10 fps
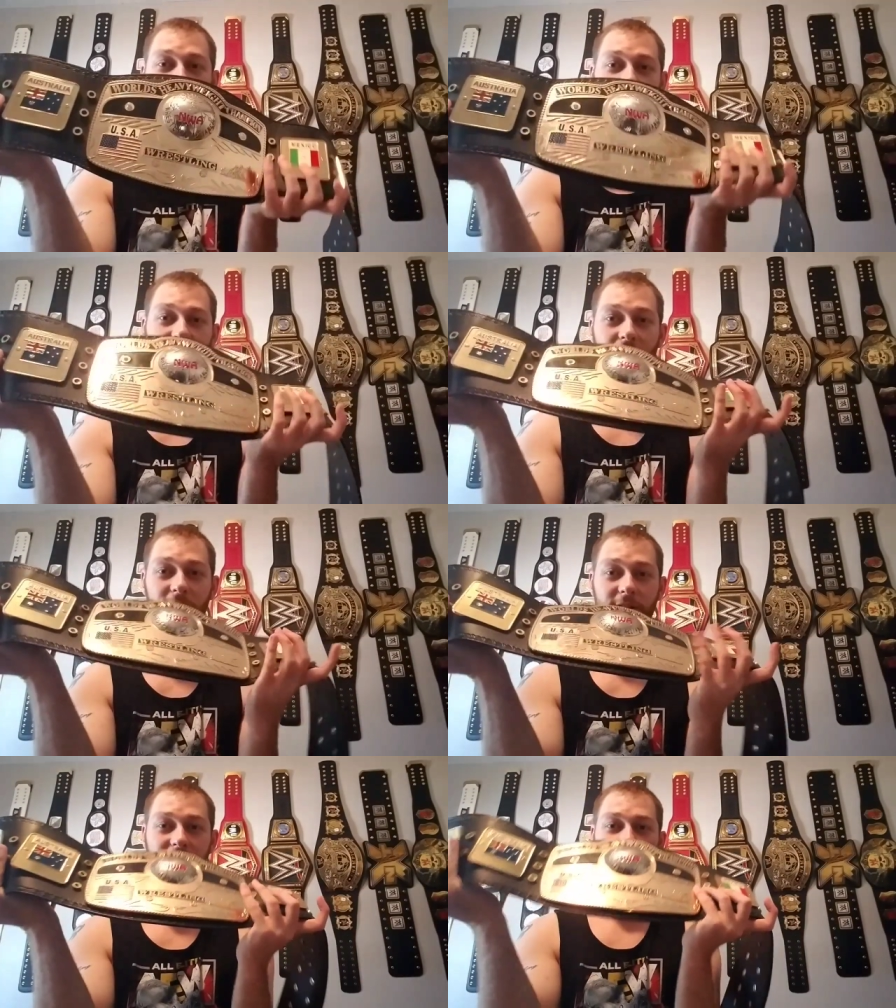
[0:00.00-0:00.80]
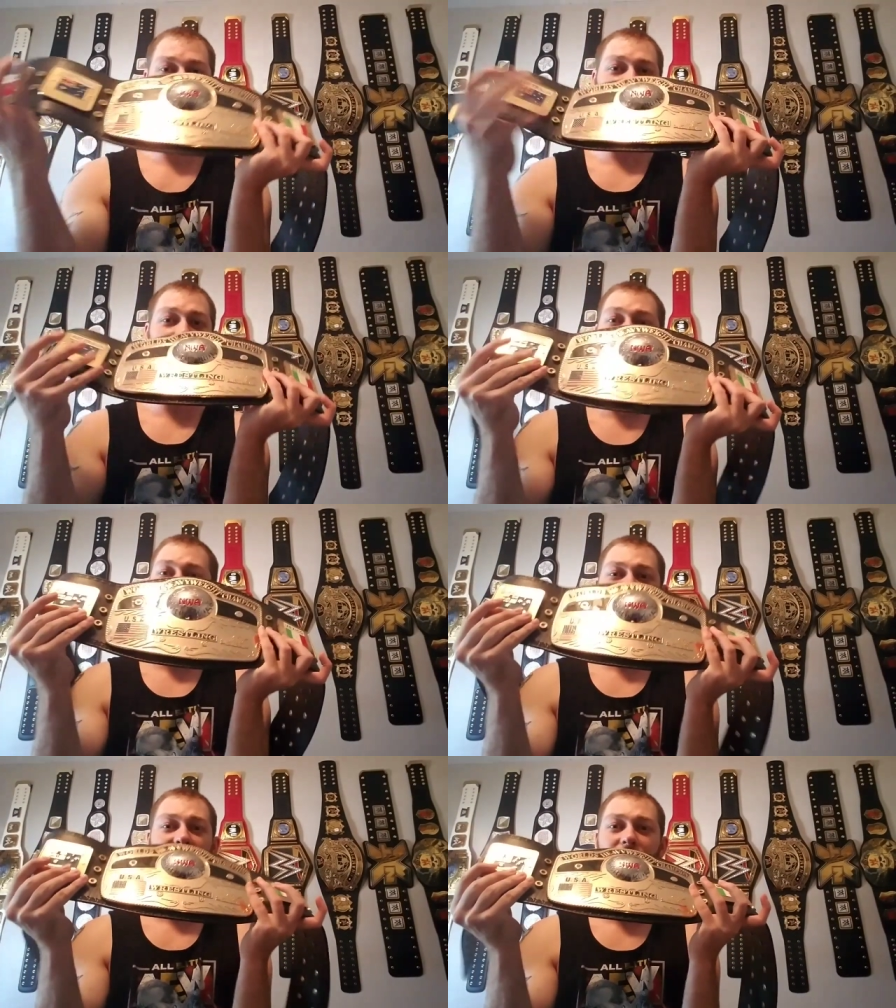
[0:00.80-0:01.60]
with Nick Aldis, as I know he had
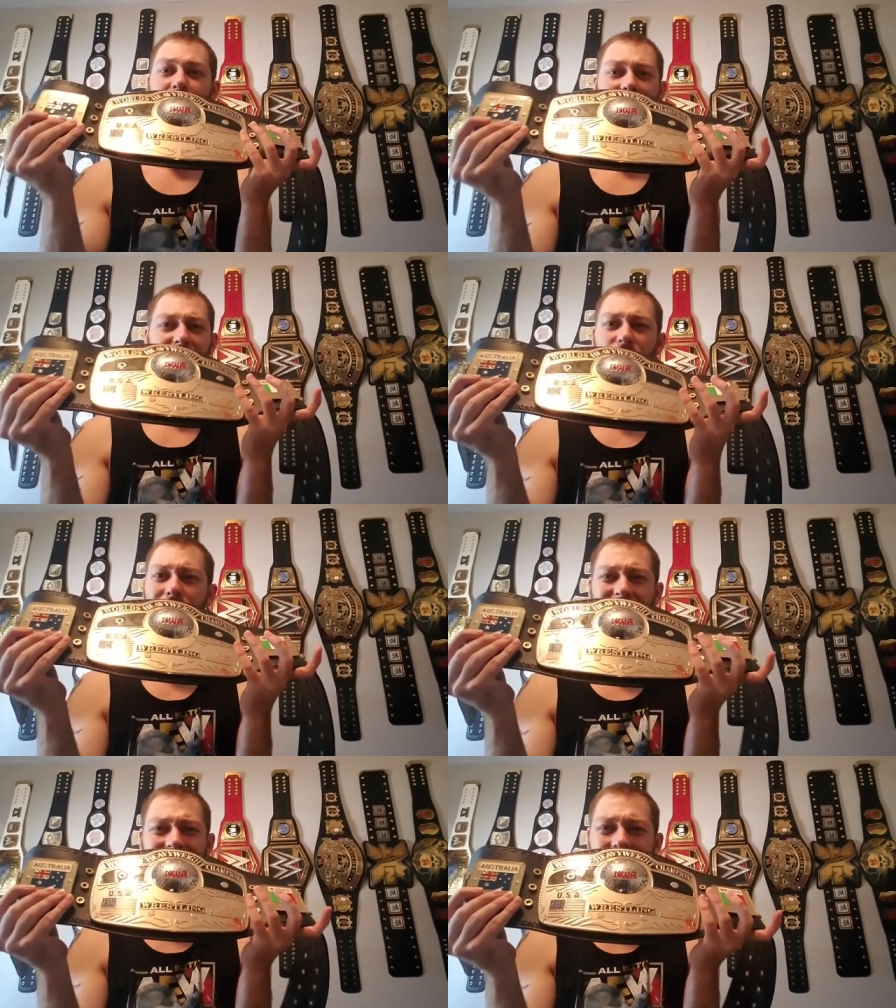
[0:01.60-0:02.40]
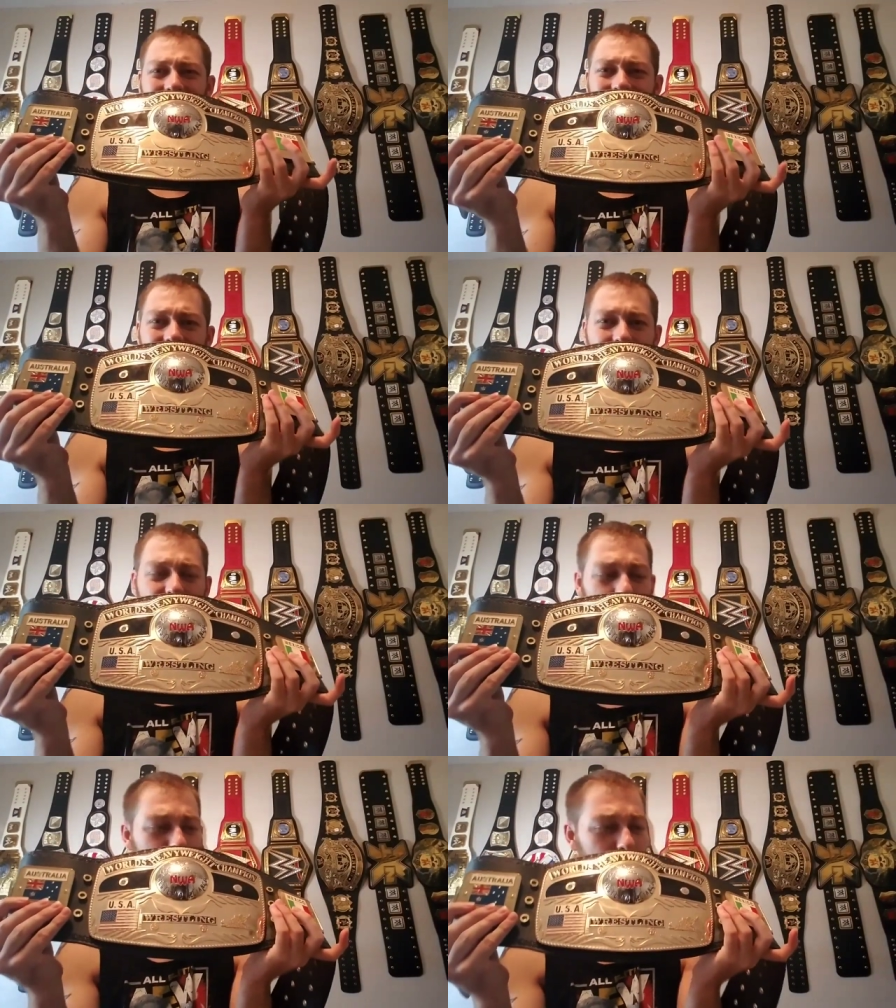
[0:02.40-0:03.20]
the championship for like 270 days
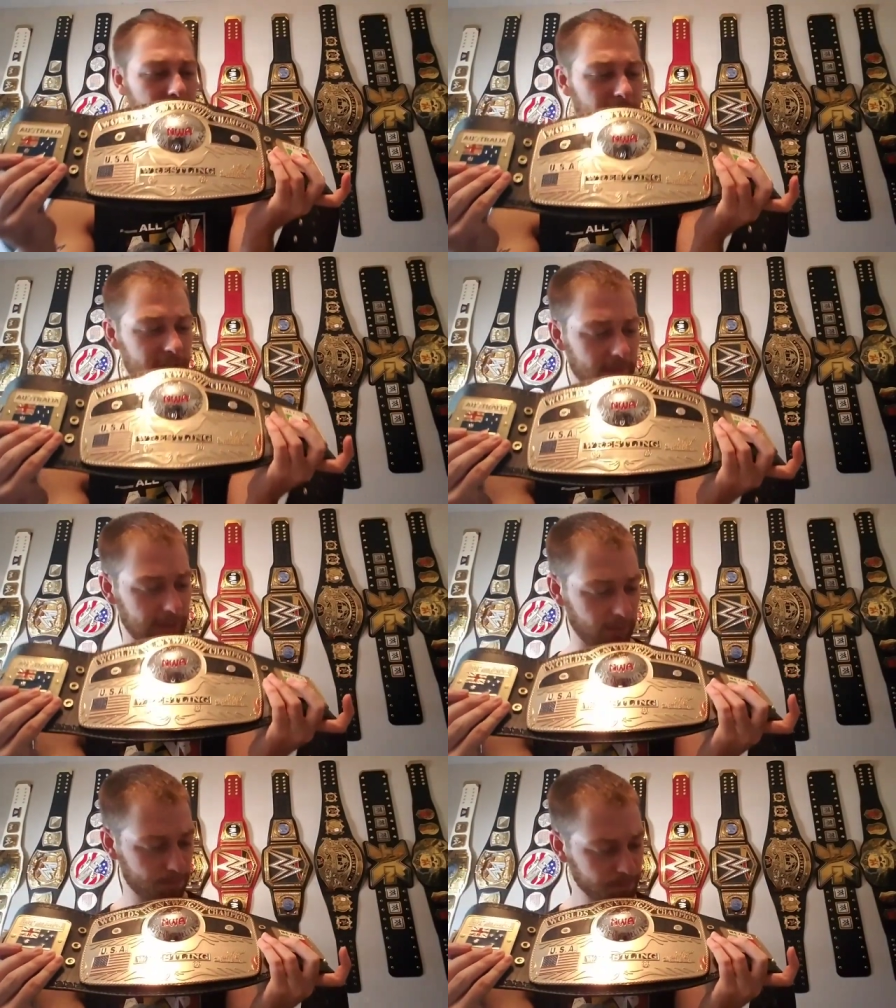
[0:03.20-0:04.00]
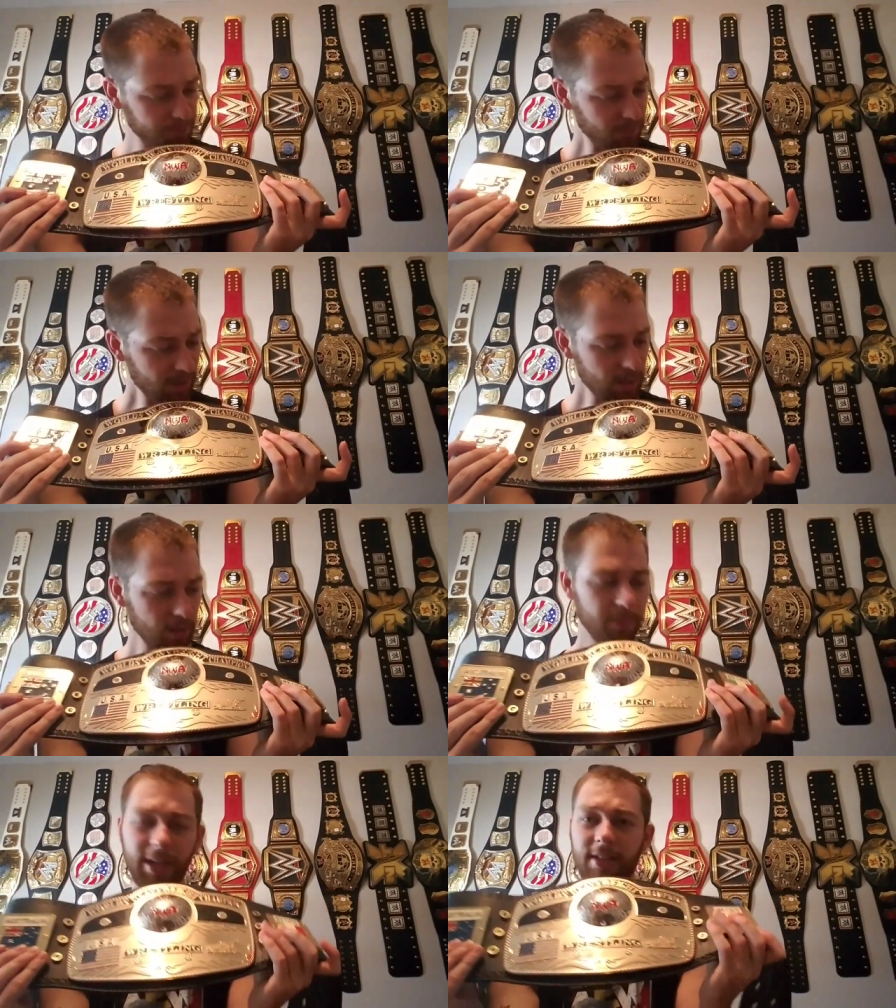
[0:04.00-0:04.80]
before Cody finally beat him
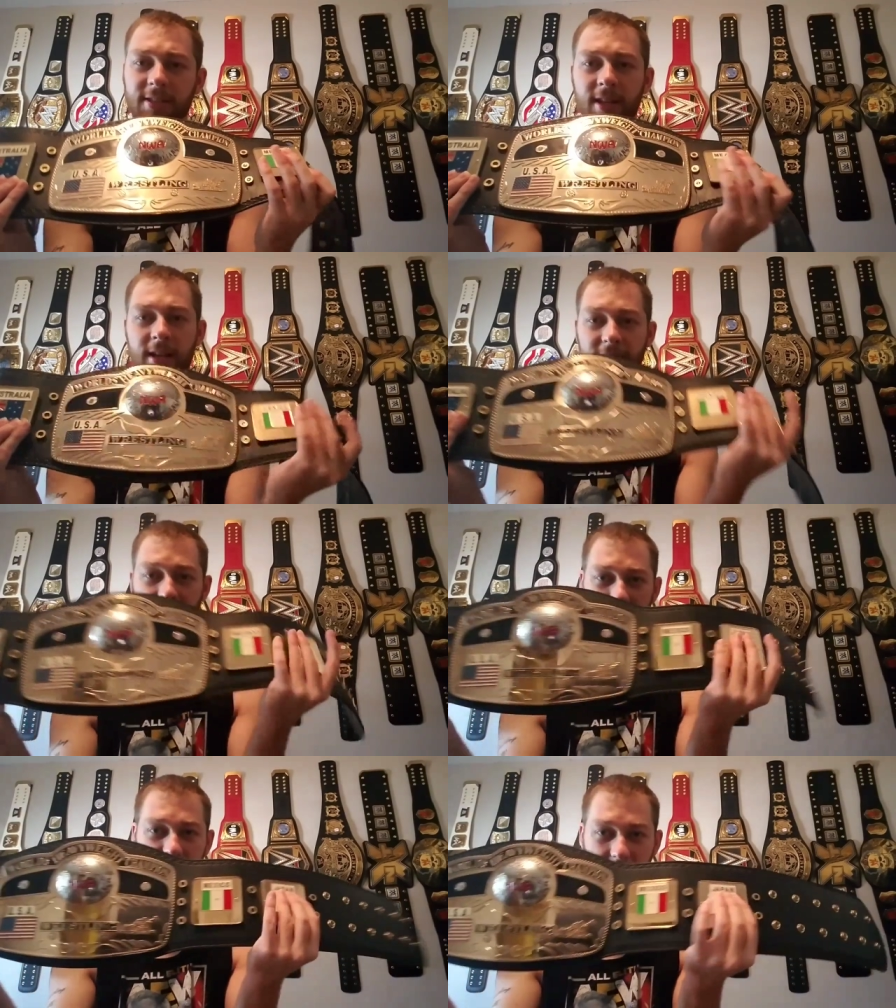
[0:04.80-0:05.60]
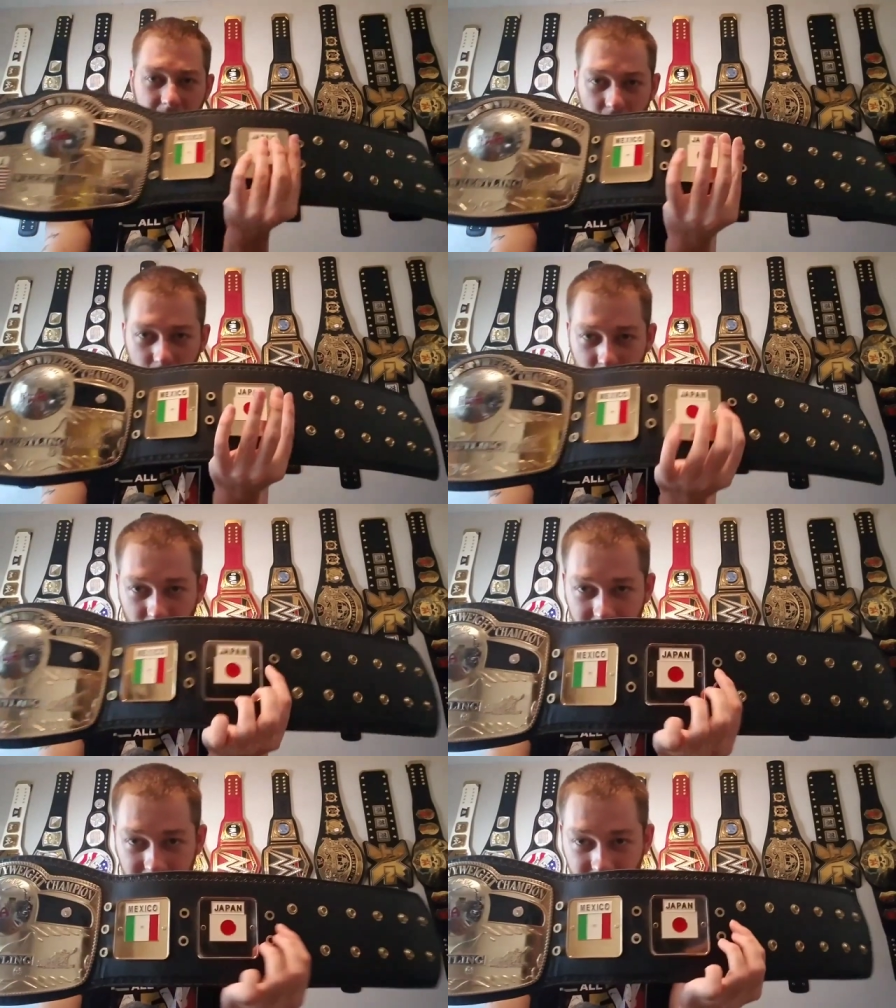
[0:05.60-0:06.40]
yes, there's my belt
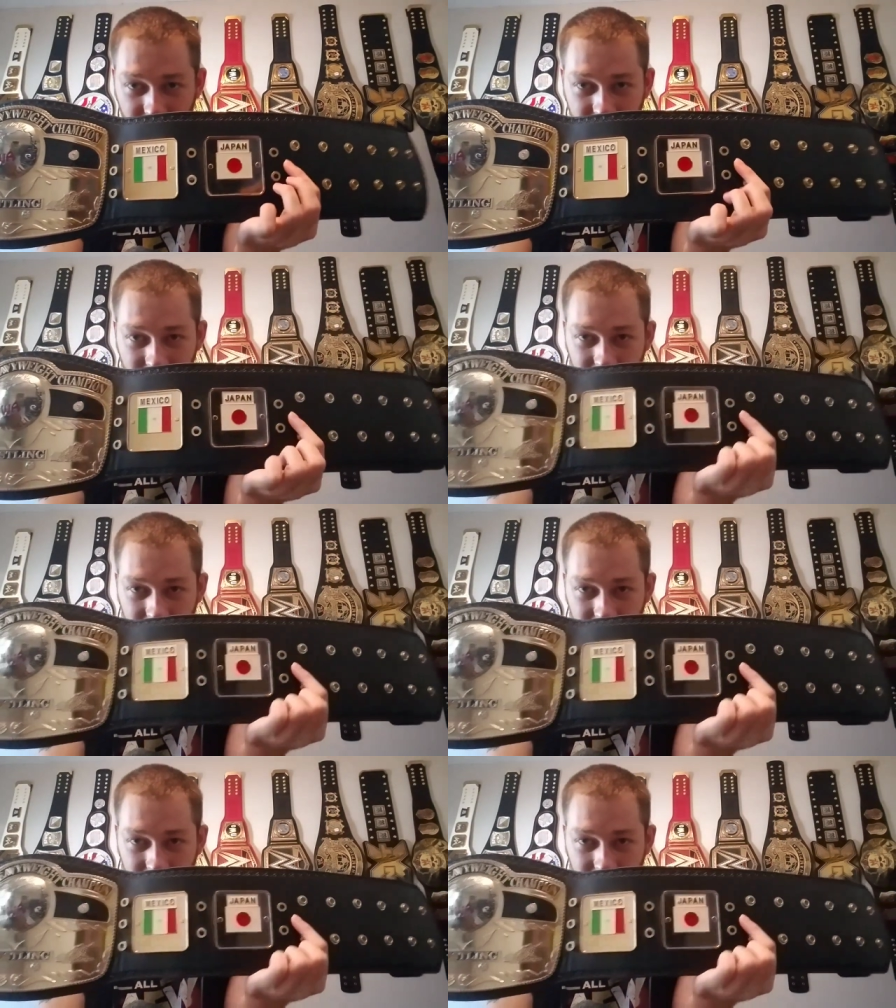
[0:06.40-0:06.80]
right here.